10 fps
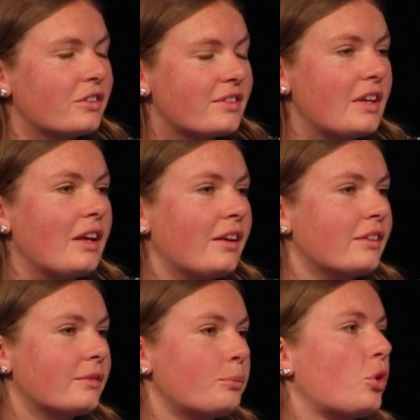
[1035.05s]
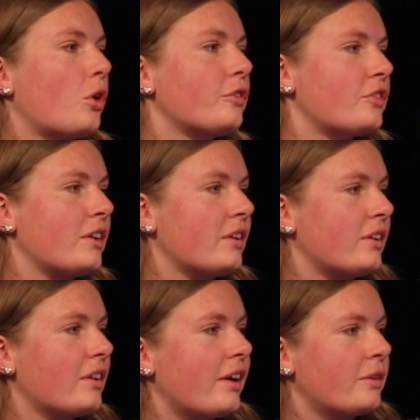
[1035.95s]
seeing more often.
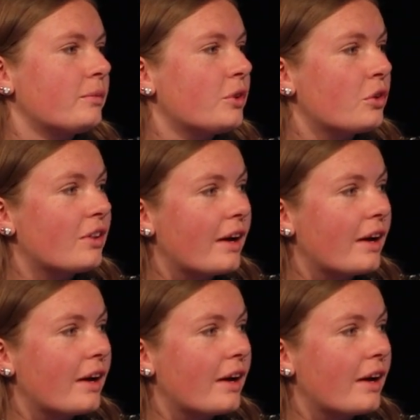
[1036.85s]
And,